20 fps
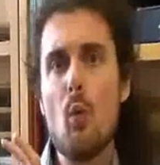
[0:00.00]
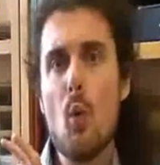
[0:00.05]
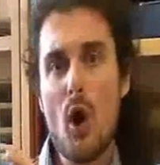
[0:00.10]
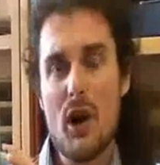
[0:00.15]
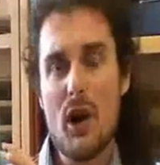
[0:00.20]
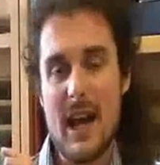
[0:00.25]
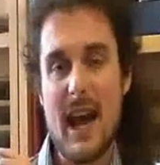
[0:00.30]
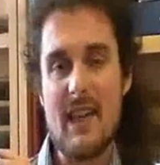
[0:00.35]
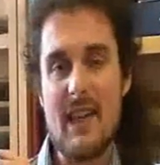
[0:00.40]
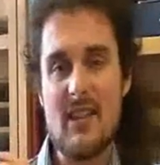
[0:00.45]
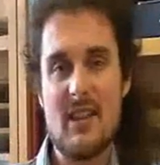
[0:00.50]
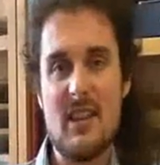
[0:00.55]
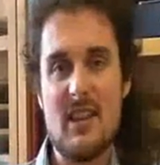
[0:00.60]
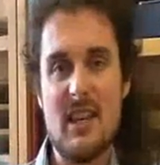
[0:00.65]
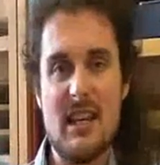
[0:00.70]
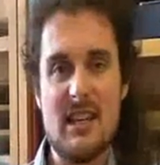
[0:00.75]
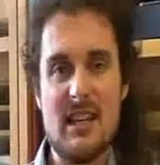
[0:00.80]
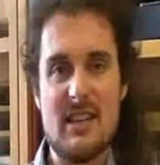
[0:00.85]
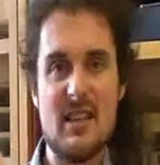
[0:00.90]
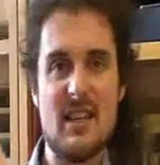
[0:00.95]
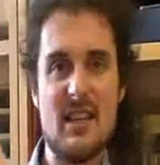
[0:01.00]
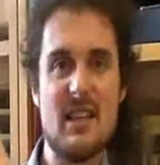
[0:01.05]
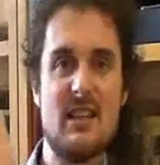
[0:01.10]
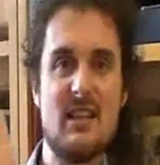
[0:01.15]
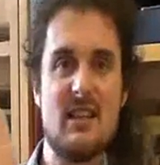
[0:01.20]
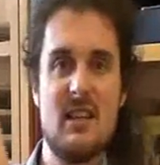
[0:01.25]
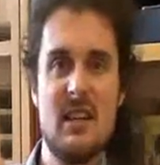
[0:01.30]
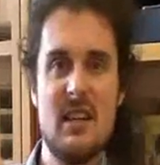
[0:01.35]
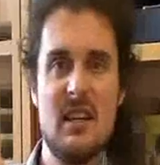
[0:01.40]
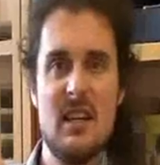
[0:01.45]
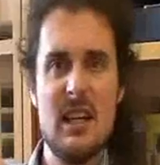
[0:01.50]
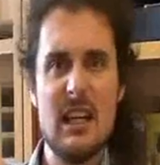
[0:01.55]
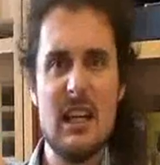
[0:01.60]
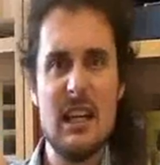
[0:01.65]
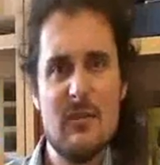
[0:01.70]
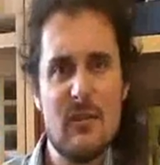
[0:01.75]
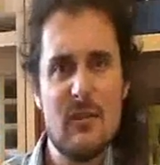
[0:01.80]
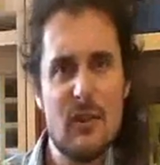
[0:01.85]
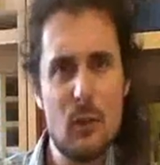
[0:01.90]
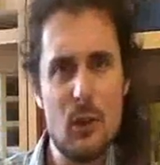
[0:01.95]
what are the things that
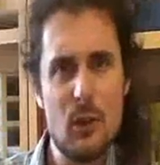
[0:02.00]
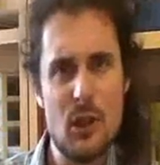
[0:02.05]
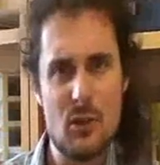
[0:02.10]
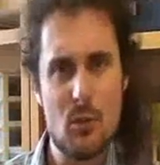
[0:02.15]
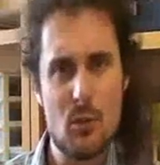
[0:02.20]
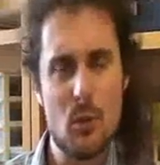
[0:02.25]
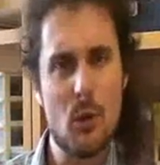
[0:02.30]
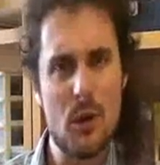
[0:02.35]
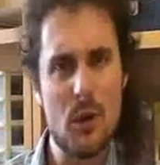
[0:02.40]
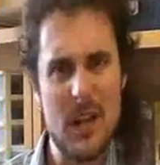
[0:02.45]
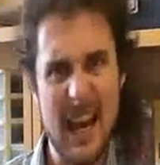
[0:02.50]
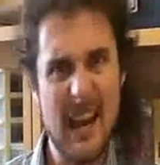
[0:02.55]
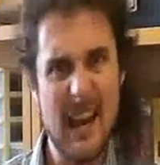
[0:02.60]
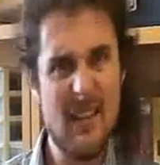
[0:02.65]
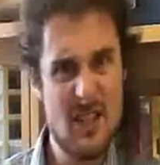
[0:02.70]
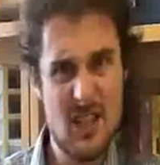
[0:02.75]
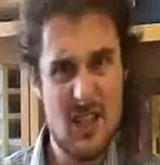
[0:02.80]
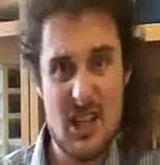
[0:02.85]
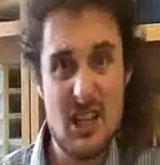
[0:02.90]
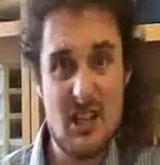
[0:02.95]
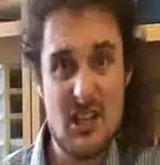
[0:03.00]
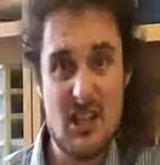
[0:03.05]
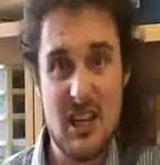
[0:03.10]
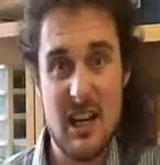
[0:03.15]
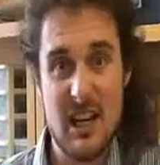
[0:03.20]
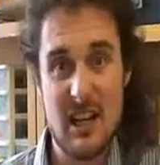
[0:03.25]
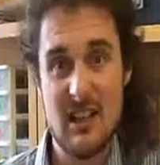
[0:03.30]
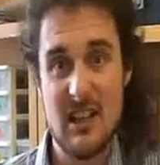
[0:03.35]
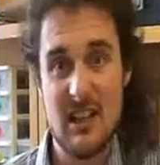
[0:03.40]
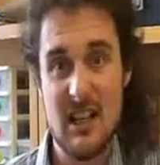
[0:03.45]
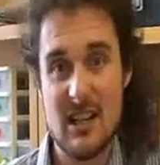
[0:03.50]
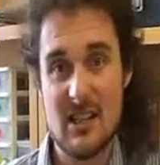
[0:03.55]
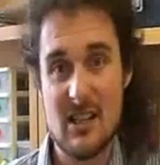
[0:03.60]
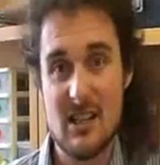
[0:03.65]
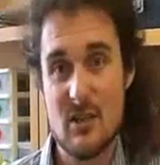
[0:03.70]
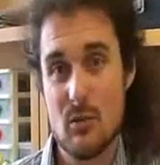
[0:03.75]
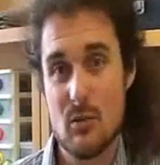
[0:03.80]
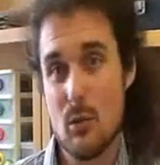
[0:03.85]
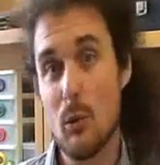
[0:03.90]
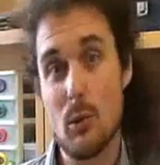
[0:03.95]
influence what we have to teach in our
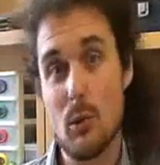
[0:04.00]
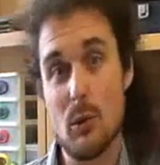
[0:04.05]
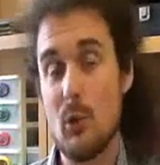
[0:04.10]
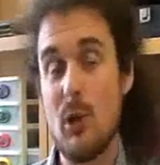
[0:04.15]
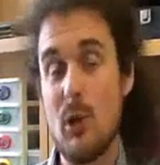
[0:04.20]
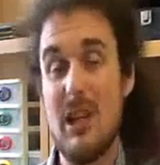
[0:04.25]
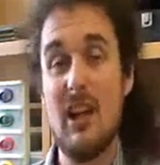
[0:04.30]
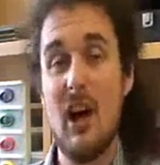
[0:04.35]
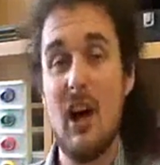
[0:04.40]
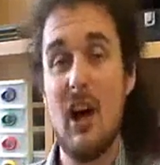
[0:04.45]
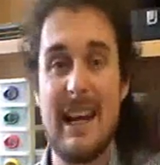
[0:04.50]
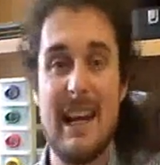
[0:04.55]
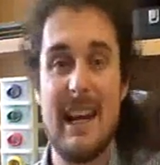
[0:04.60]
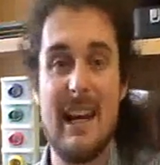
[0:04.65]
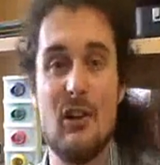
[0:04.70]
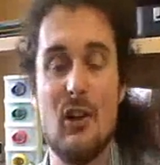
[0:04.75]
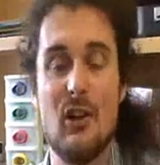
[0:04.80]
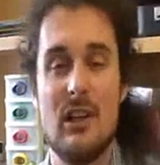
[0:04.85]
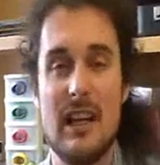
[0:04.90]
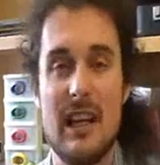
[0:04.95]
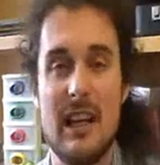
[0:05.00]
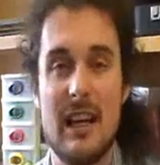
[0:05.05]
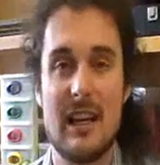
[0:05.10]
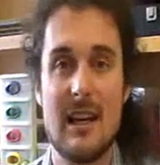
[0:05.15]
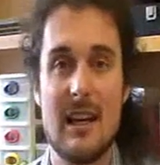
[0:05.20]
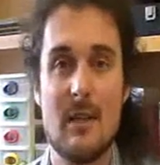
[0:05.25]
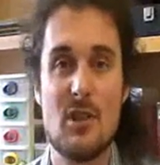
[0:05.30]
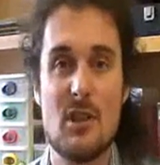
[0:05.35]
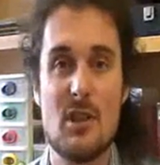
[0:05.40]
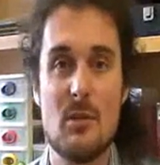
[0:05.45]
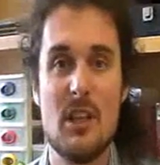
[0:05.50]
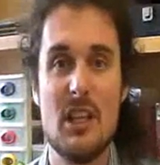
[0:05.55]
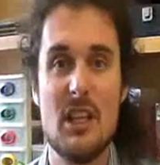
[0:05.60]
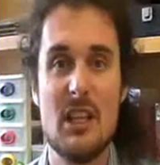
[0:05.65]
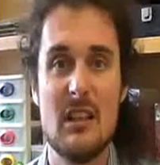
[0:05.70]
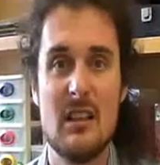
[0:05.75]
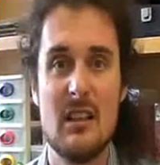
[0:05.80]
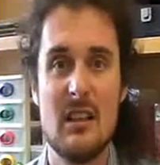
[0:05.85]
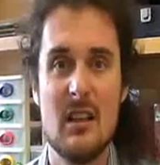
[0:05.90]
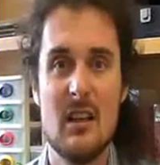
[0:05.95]
classes? What would we like our learning outcomes to
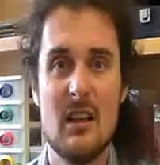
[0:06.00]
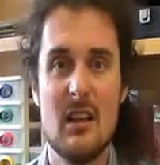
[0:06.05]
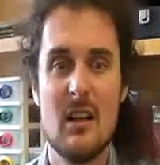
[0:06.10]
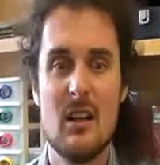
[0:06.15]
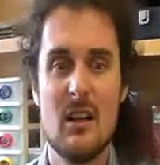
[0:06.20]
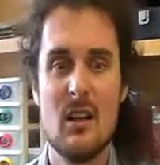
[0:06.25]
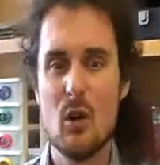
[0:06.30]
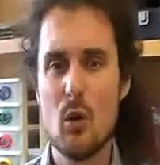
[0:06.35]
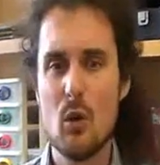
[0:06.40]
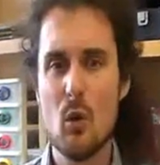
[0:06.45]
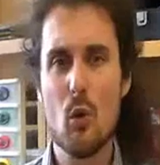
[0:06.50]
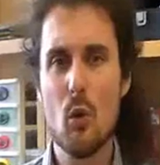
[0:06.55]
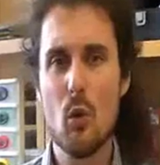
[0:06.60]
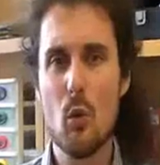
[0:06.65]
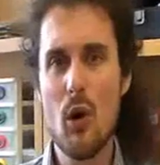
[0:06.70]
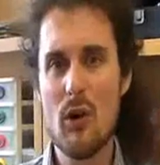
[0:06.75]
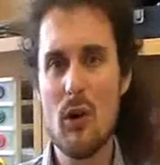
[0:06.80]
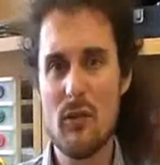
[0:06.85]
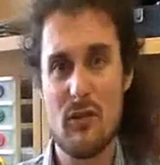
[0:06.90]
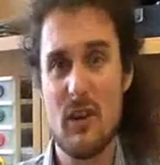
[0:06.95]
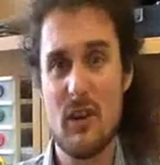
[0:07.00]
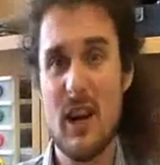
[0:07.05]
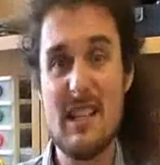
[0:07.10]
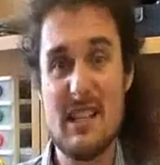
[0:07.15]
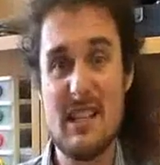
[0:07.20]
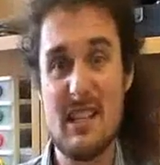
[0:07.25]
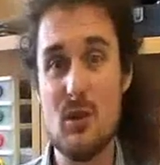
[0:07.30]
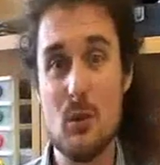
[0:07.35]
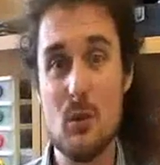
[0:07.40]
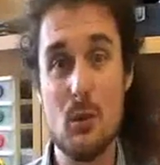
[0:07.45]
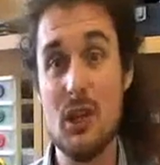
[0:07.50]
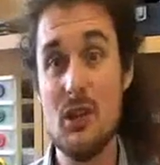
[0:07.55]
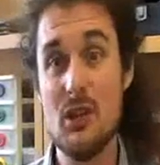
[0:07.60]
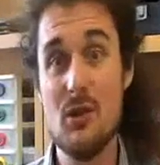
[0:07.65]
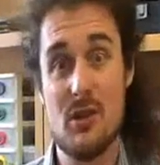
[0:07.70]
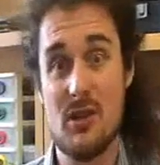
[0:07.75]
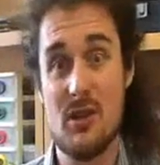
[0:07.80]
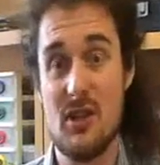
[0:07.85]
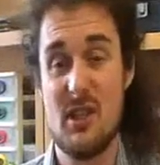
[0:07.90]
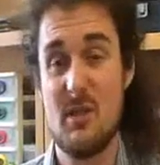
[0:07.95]
be? What phrases do we
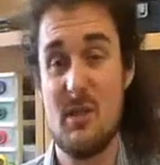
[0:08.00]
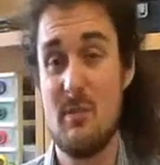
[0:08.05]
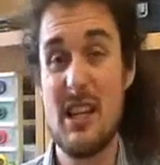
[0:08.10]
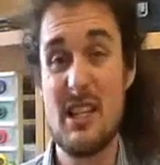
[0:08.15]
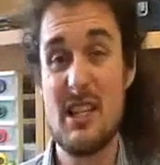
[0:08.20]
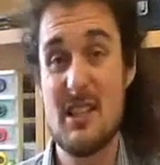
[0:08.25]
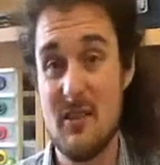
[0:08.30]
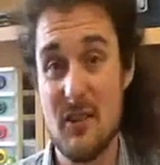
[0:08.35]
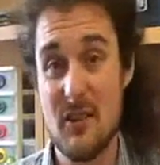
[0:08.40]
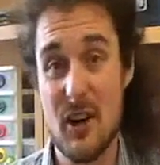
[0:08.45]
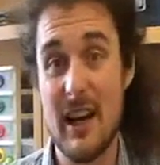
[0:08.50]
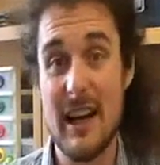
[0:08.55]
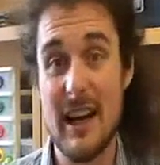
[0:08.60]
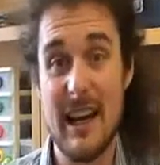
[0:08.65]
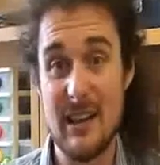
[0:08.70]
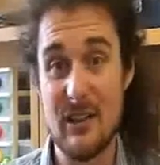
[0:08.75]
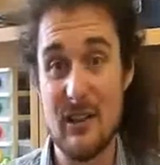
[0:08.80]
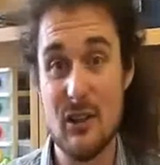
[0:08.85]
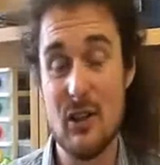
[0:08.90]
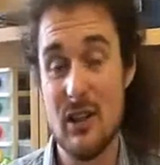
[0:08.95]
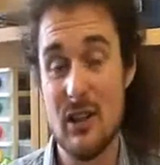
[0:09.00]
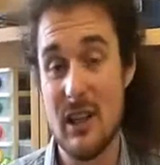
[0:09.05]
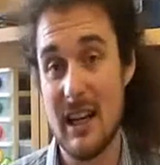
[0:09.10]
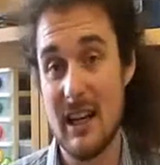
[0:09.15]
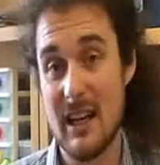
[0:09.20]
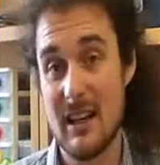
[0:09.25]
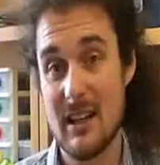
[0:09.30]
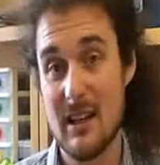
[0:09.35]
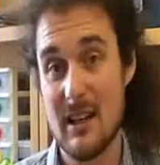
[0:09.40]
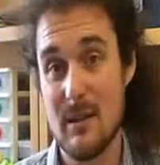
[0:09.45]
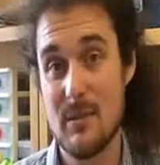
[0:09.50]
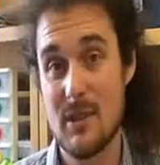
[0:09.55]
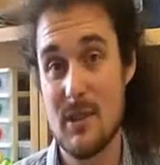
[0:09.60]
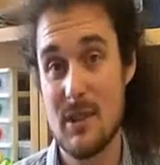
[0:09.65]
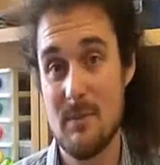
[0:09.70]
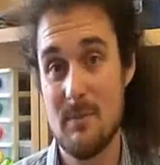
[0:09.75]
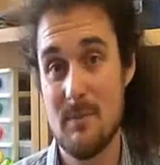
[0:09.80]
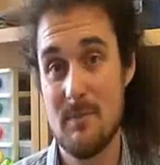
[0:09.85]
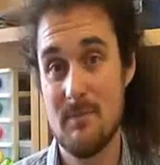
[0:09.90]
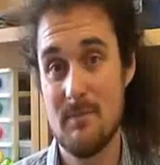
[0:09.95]
use to specify our learning
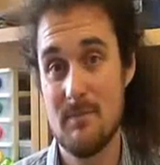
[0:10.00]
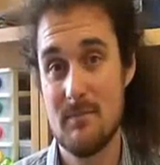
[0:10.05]
outcomes?